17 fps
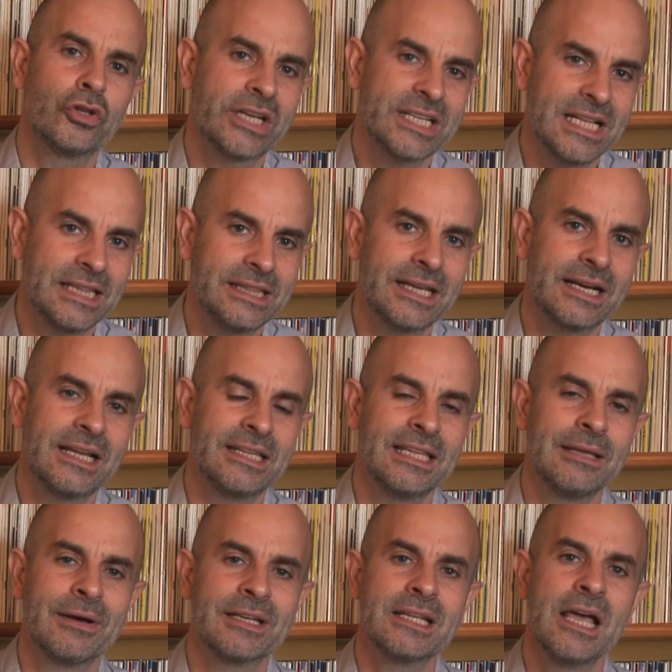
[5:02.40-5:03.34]
most
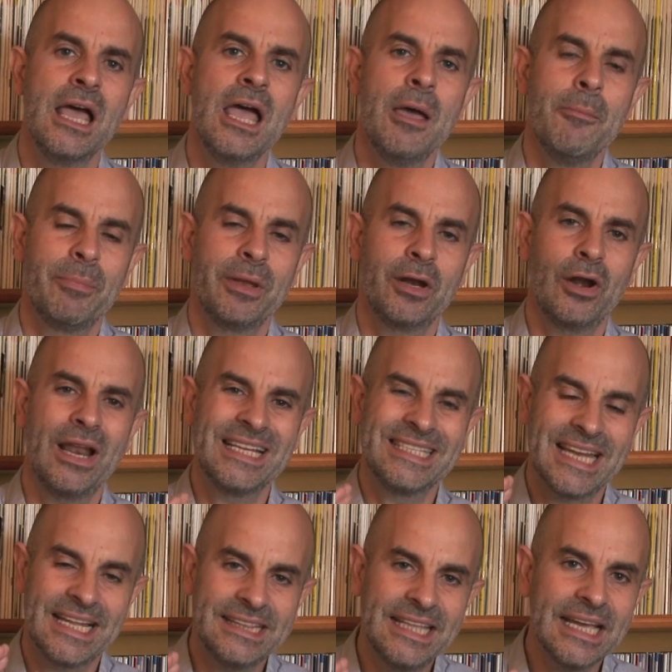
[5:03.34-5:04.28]
poor spellers
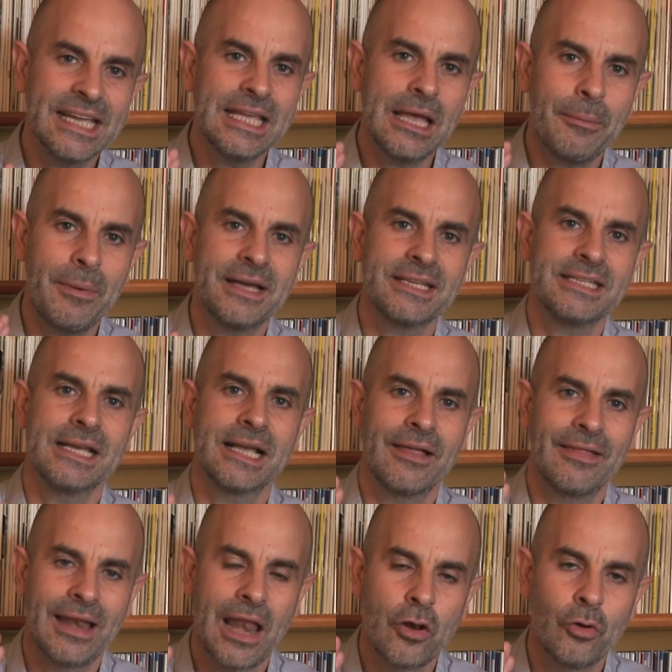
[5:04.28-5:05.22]
use an
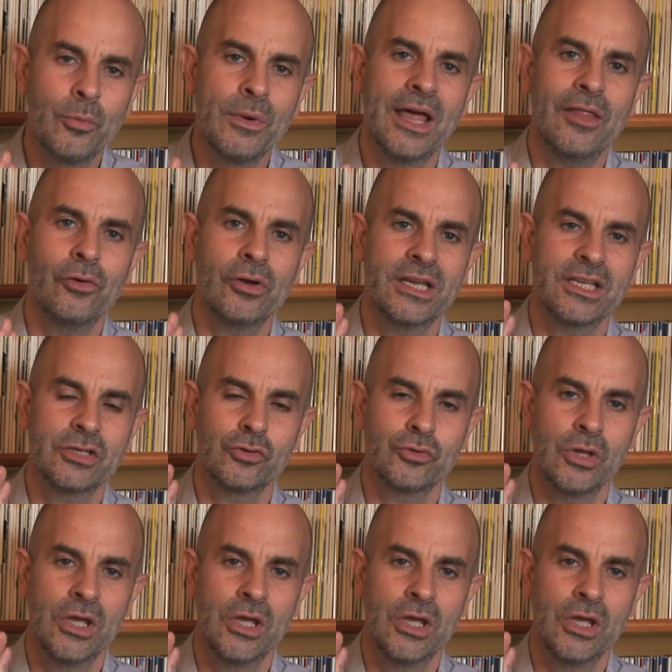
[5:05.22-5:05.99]
auditory strategy.